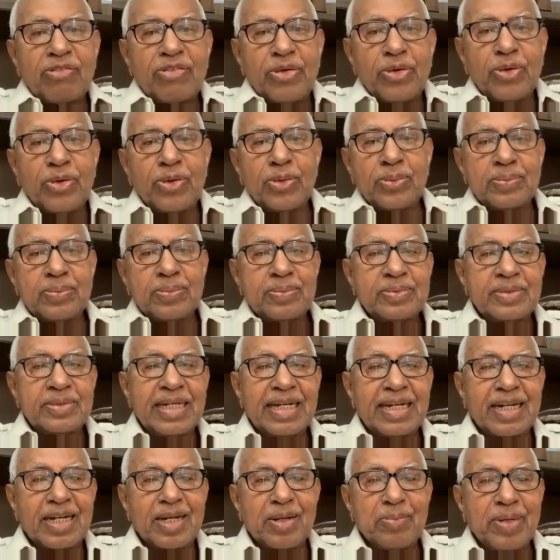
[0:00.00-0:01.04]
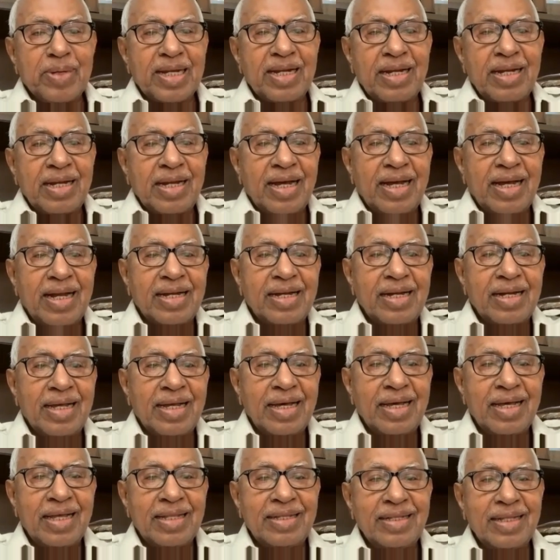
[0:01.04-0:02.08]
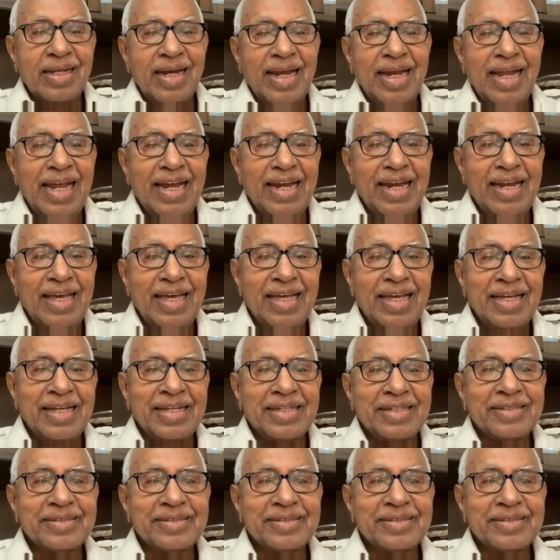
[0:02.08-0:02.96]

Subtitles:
of you, gentlemen and the lady.